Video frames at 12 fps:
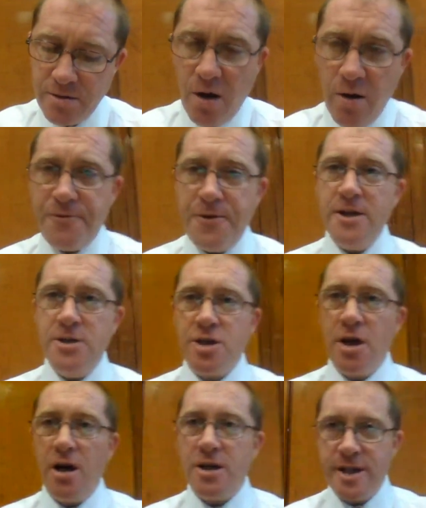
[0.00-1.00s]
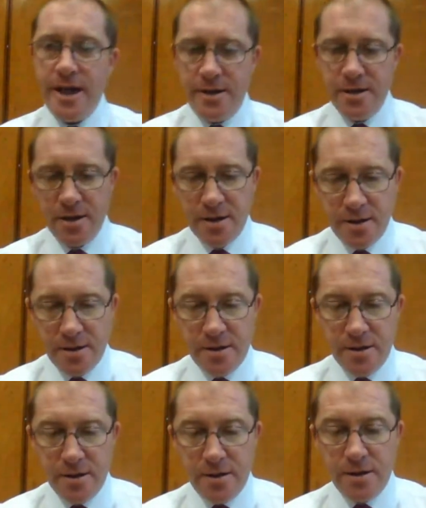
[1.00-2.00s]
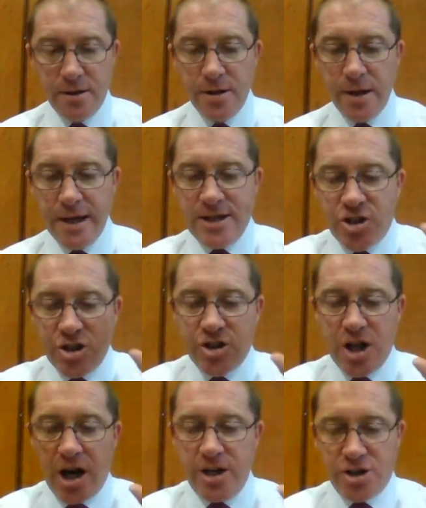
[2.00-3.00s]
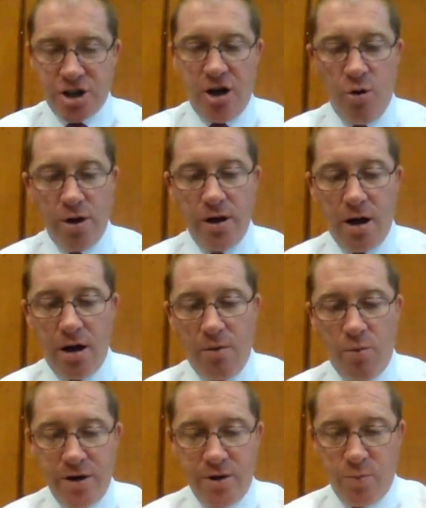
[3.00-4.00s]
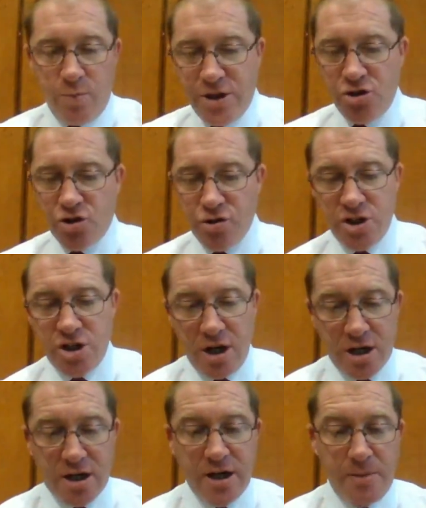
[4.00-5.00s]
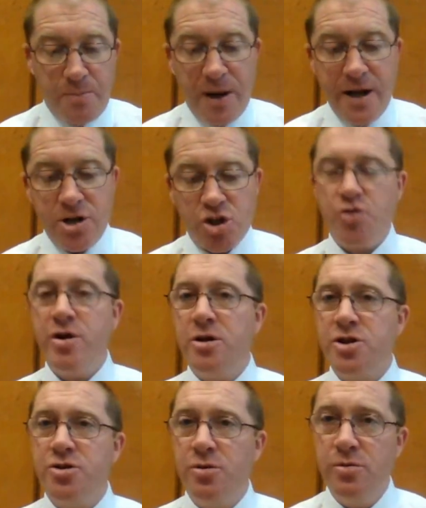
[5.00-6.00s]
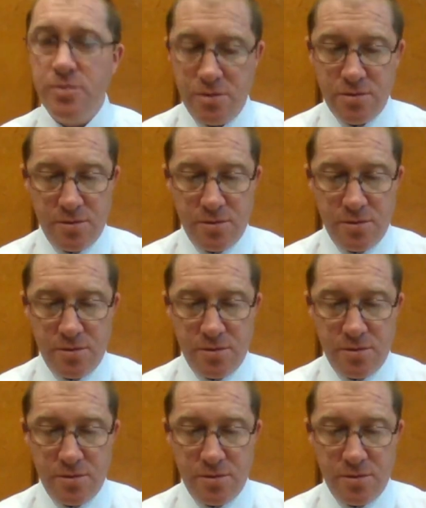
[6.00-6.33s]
No offence, I said. It's just that it's cold, and I wondered whether you tried your luck at the Plender Street Hostel.